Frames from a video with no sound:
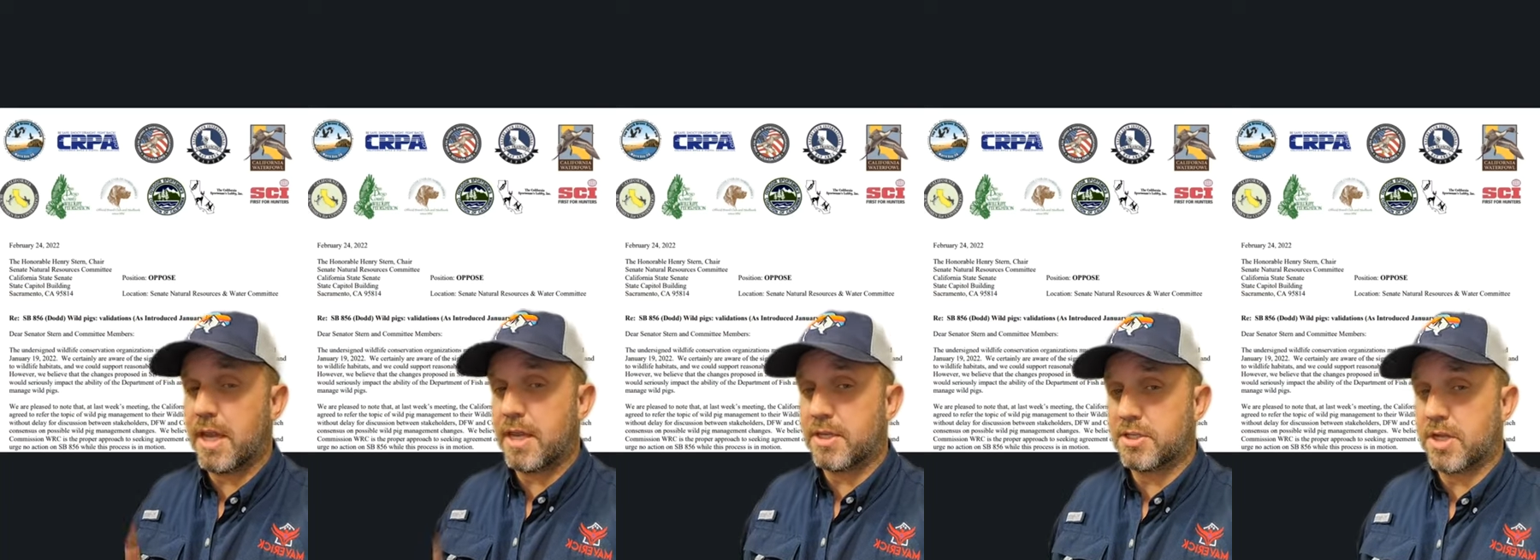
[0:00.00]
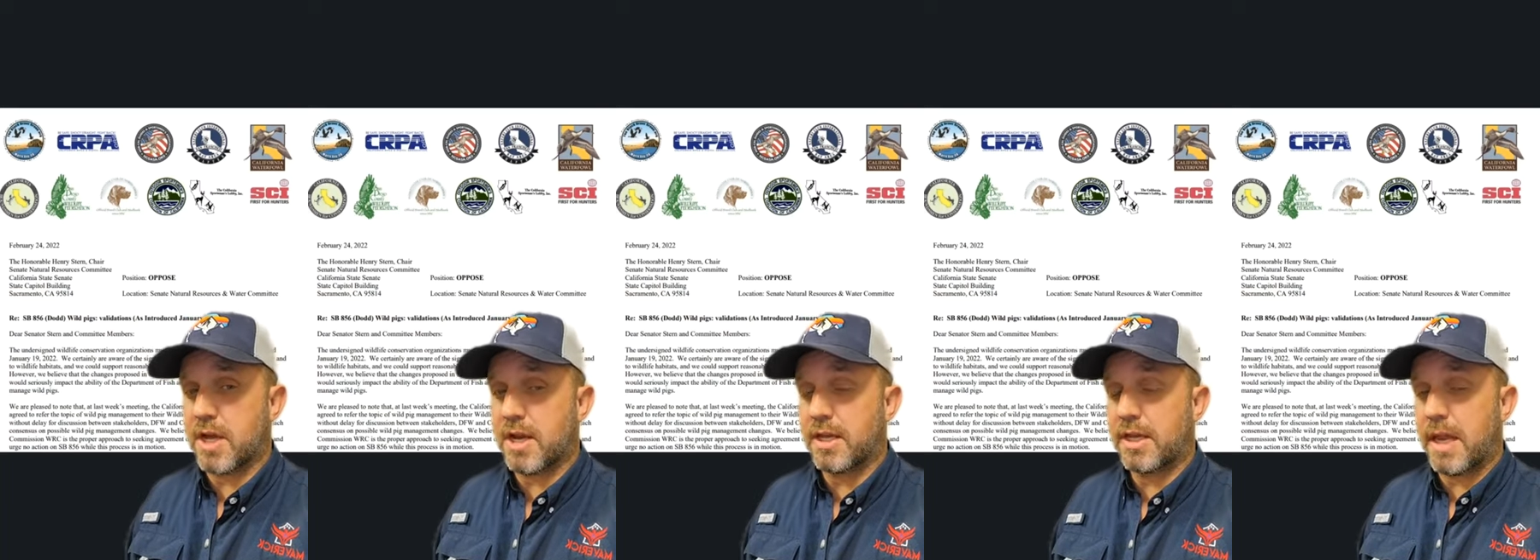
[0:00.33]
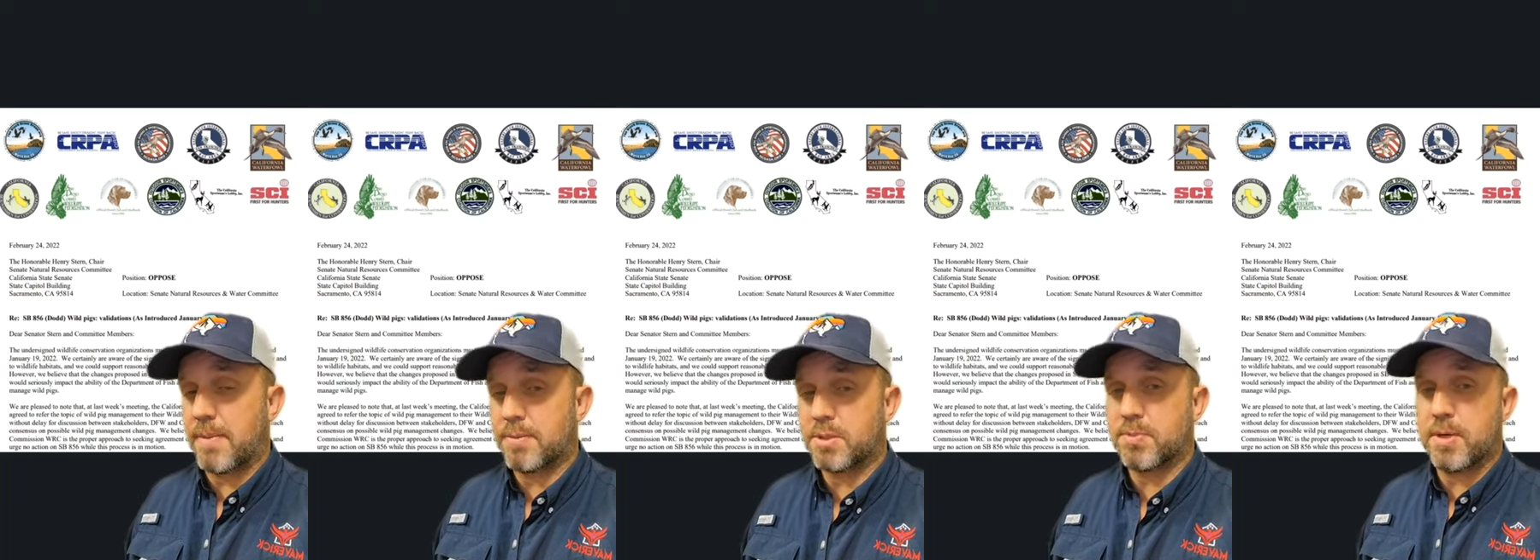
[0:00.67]
exotic
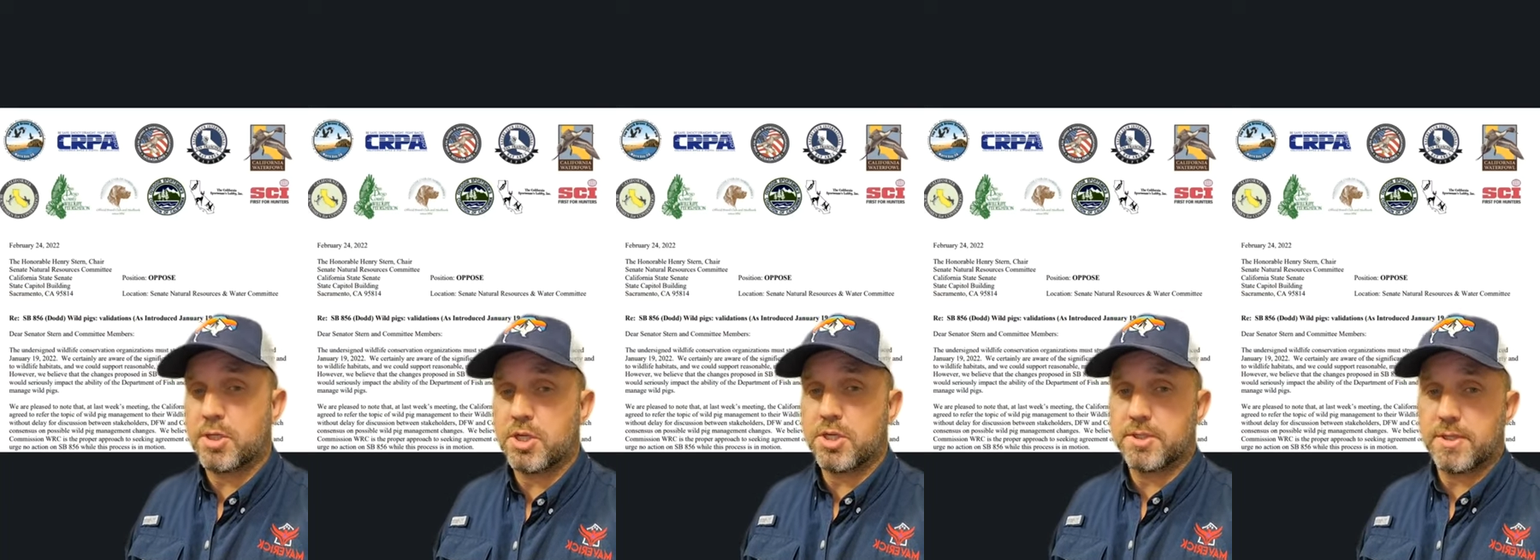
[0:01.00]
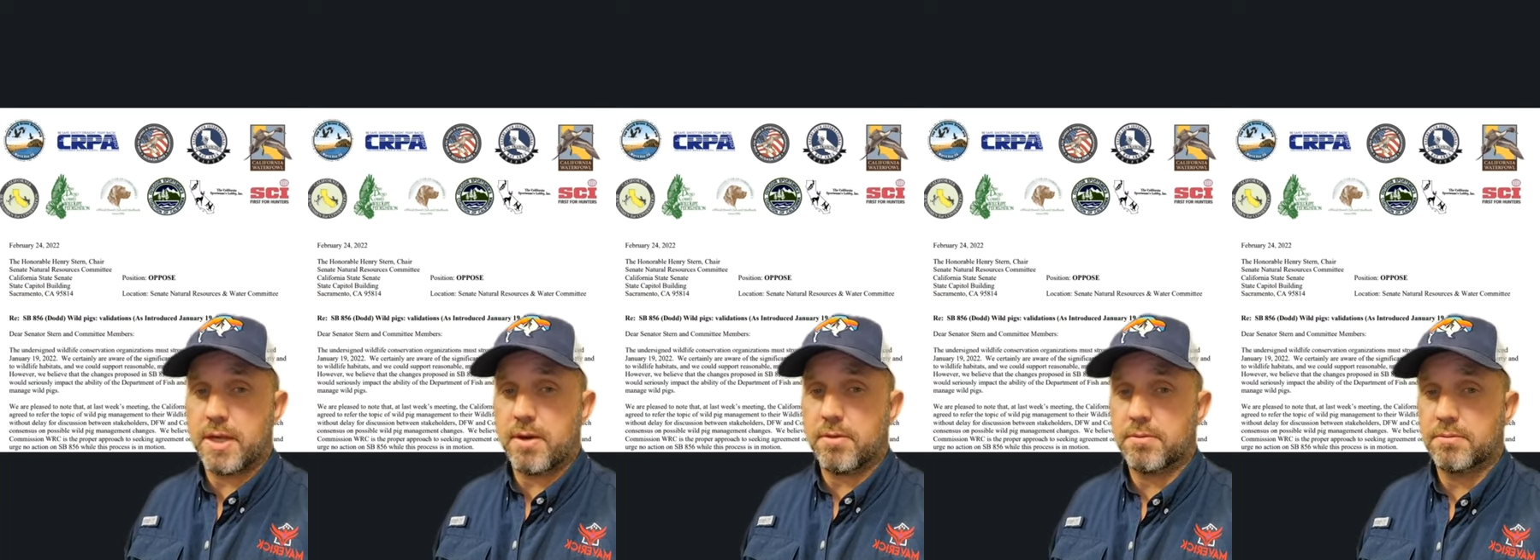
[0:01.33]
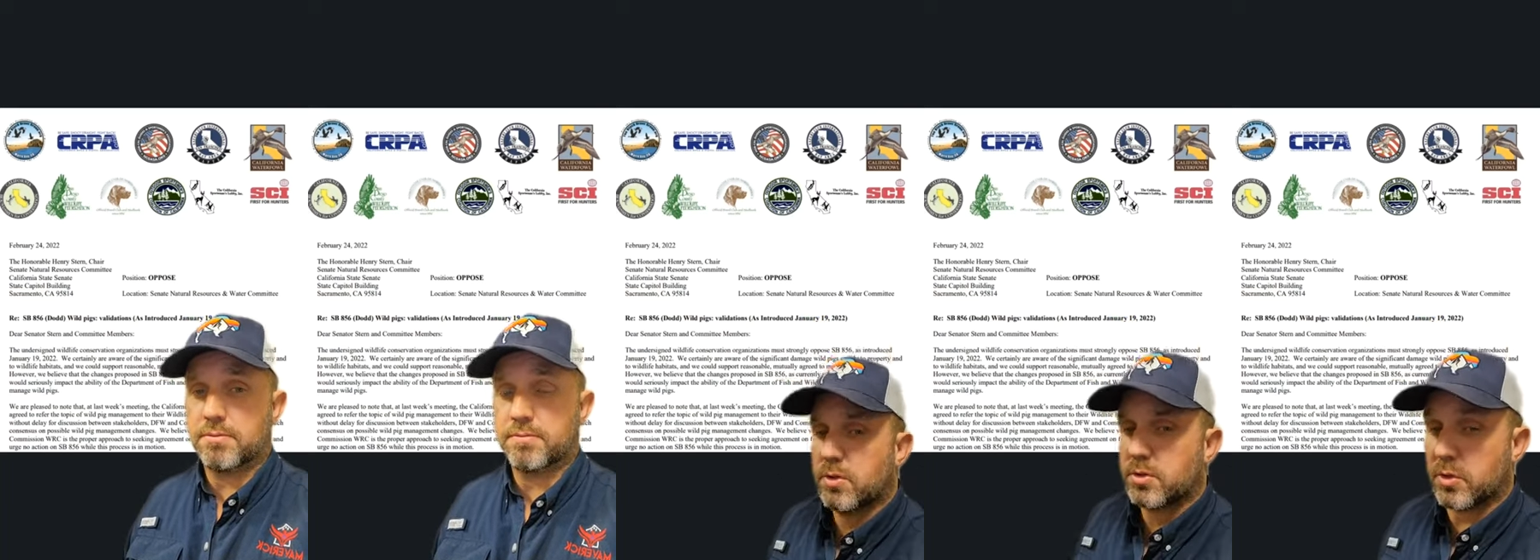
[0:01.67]
game species now,
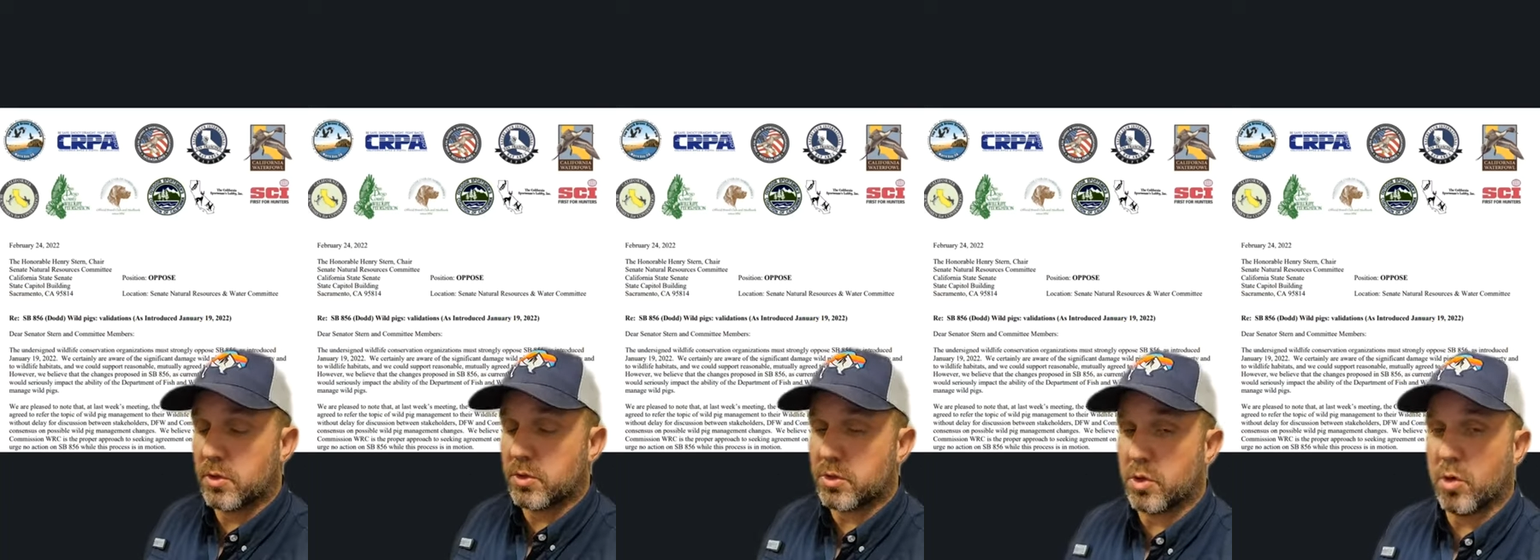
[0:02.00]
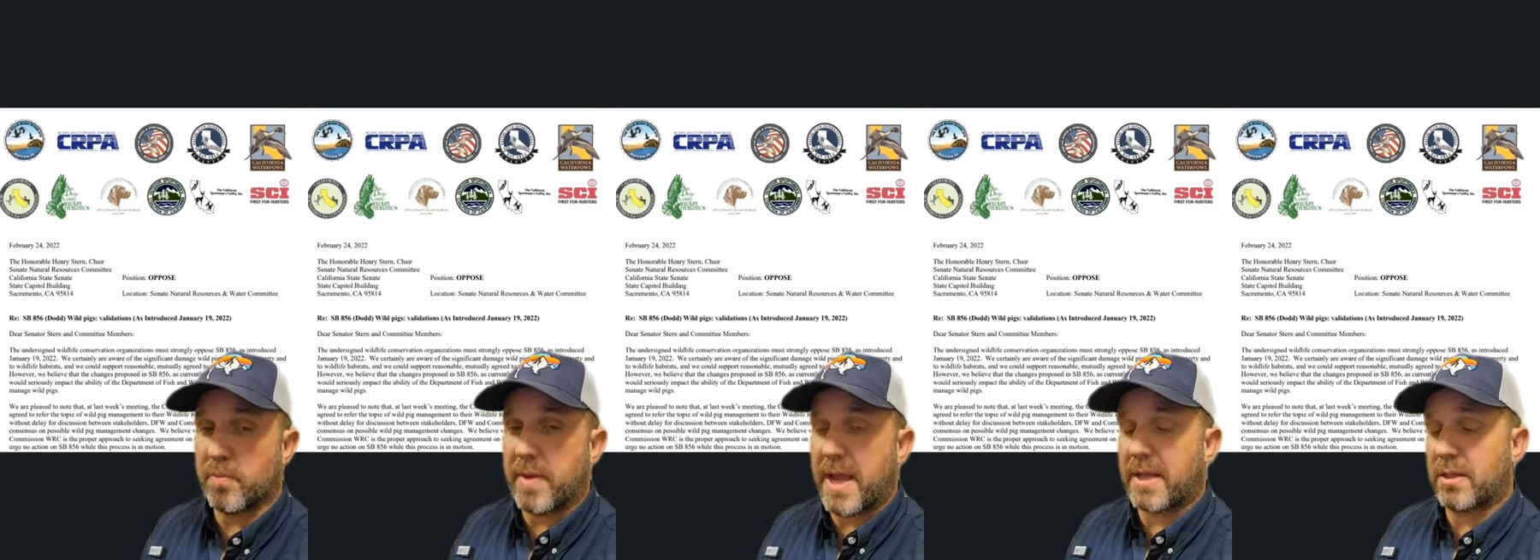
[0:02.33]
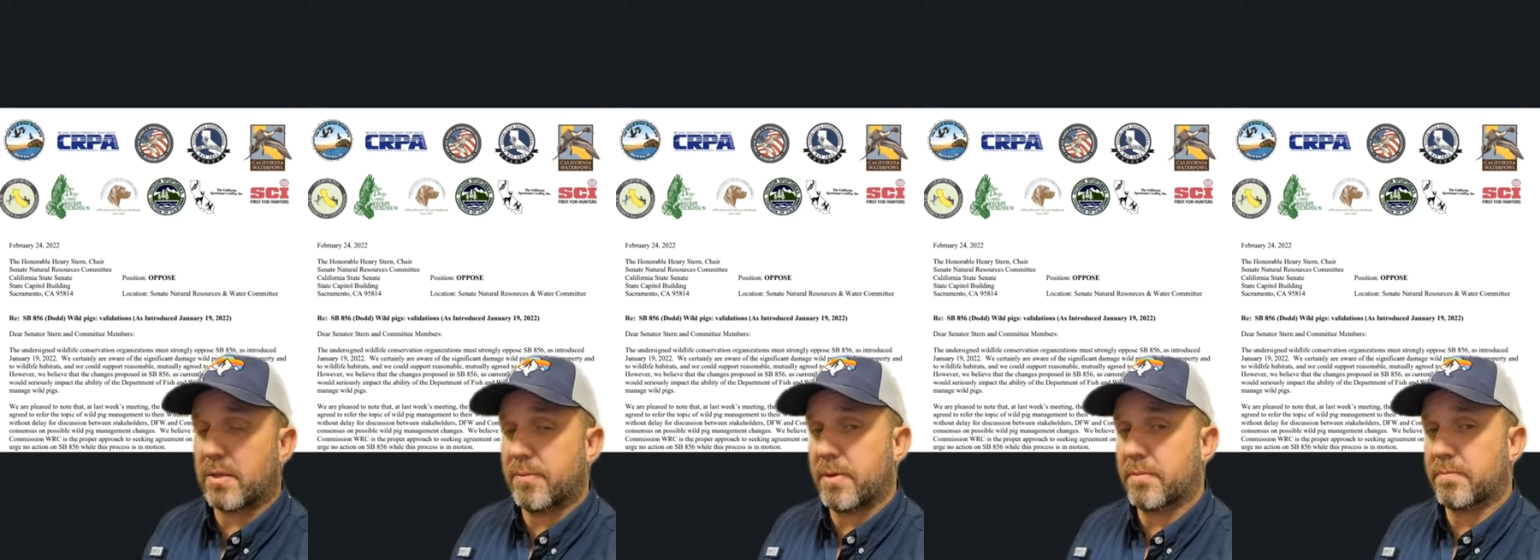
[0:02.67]
so there's no bag
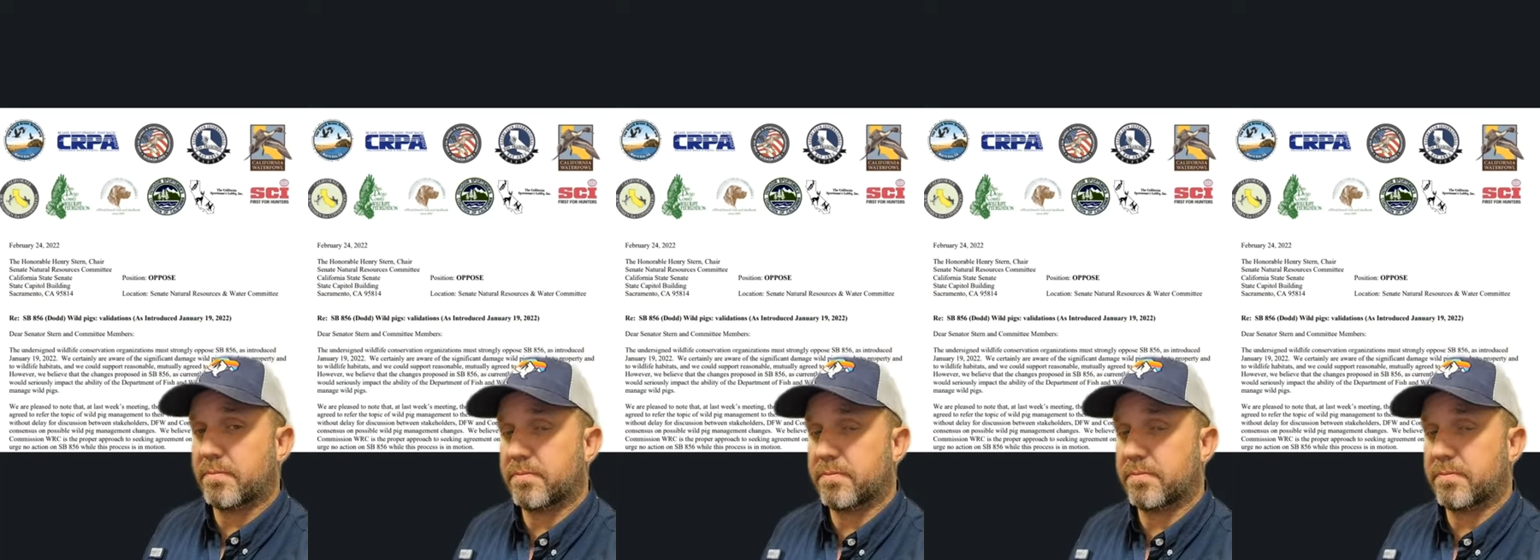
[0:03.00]
limit.